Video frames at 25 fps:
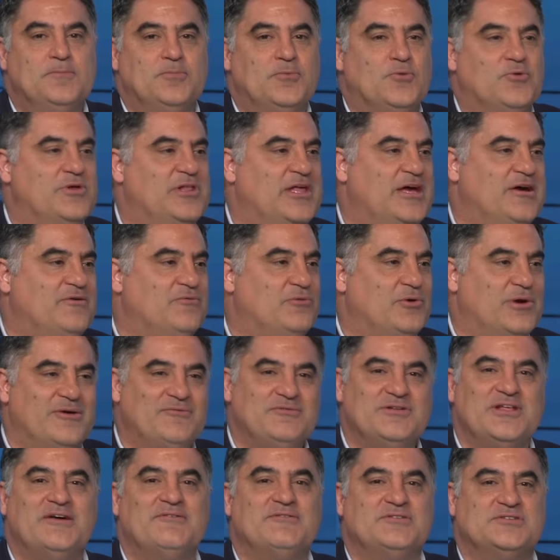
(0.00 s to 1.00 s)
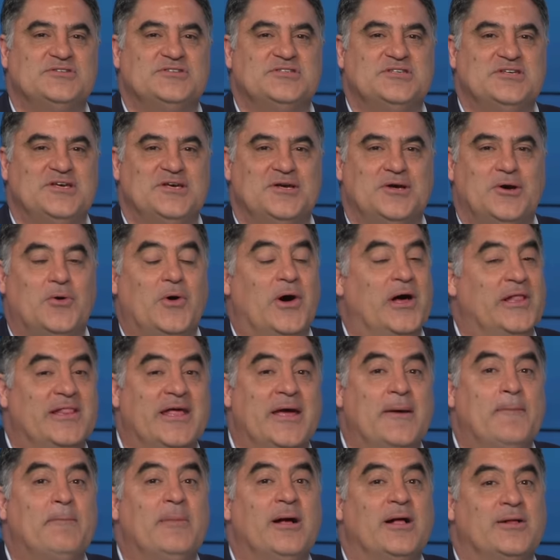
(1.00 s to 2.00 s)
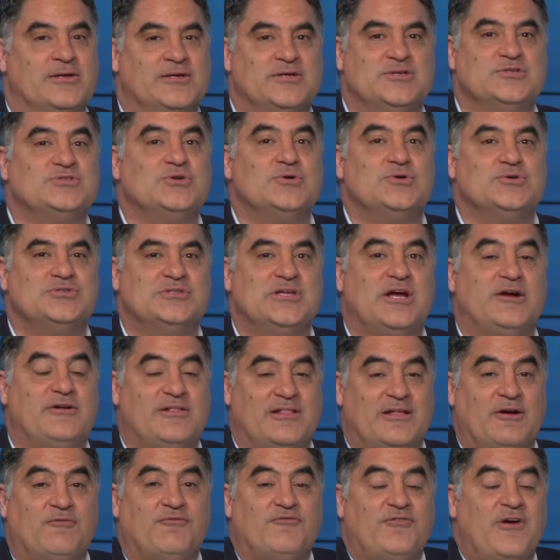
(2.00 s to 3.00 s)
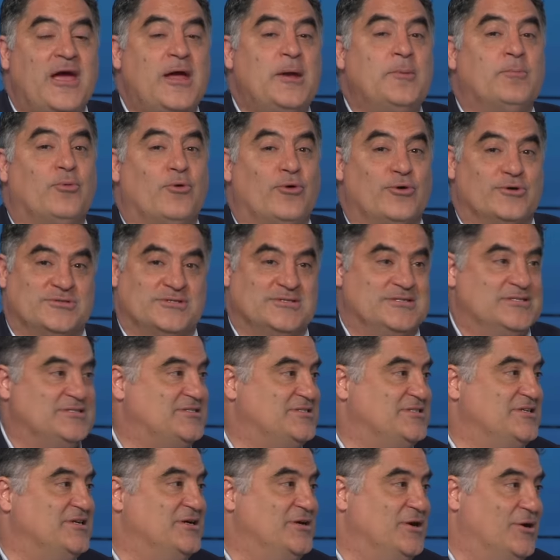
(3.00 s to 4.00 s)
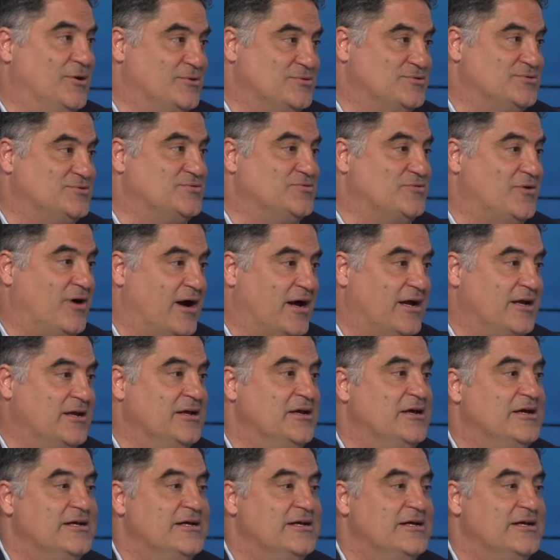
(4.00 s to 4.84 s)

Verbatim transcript: When they, whenever they have a C E O on, they melt, because those they're, they're fanboys of the C E Os, they are, right?